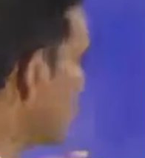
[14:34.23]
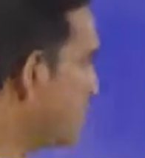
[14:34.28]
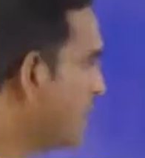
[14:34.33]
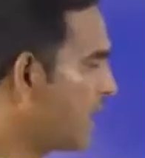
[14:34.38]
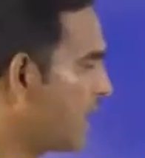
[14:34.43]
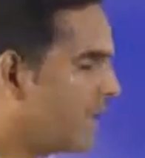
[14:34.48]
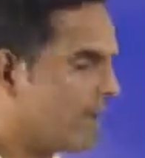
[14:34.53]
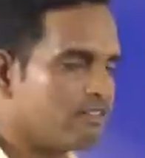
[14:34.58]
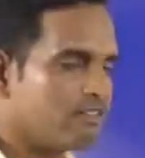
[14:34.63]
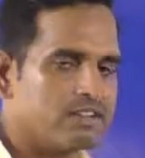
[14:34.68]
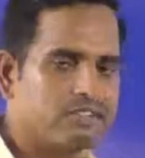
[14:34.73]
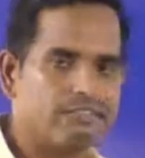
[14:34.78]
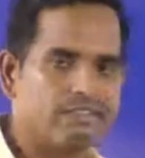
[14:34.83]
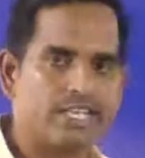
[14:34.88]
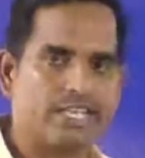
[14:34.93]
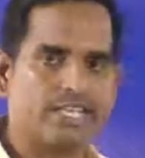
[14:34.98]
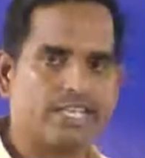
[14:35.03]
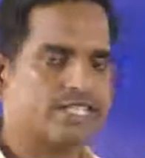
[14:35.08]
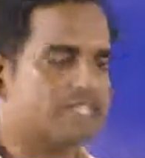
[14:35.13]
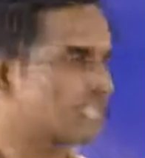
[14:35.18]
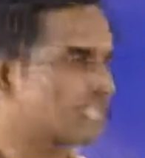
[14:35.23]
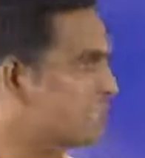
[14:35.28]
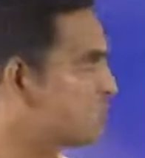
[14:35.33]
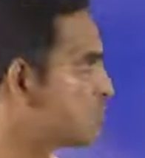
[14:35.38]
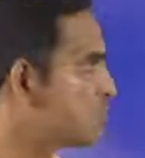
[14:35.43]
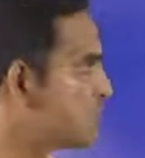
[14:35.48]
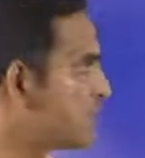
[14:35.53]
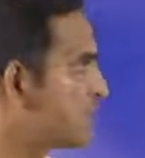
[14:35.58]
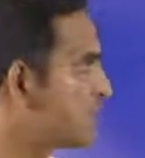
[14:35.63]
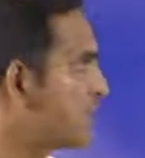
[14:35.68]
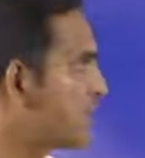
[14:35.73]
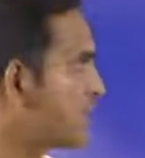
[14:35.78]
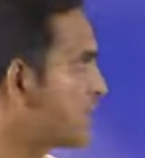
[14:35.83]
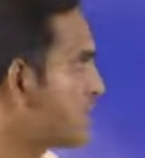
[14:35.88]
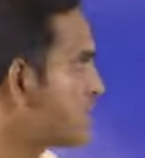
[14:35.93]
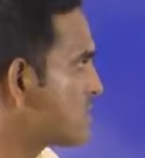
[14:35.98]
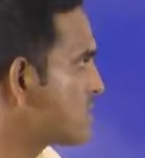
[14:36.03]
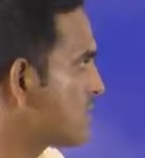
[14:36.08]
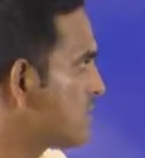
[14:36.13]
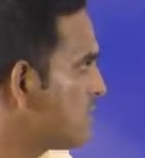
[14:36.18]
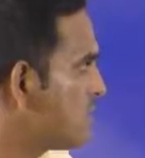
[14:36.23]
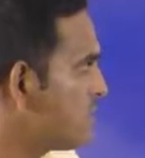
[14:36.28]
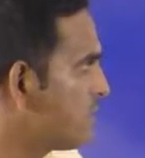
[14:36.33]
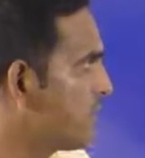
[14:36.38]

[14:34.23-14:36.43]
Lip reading: will be having various types of arrays